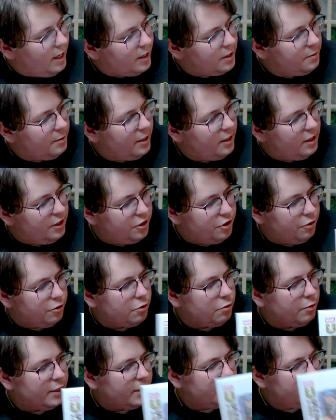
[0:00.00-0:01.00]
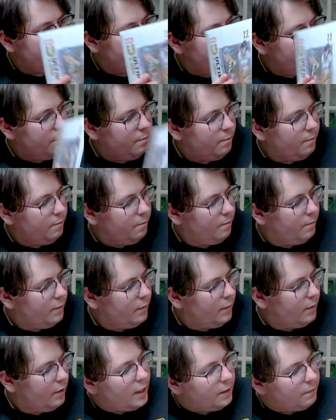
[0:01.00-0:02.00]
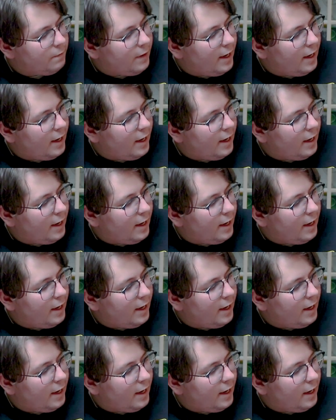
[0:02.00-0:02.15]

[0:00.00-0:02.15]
X-Men issue 22, and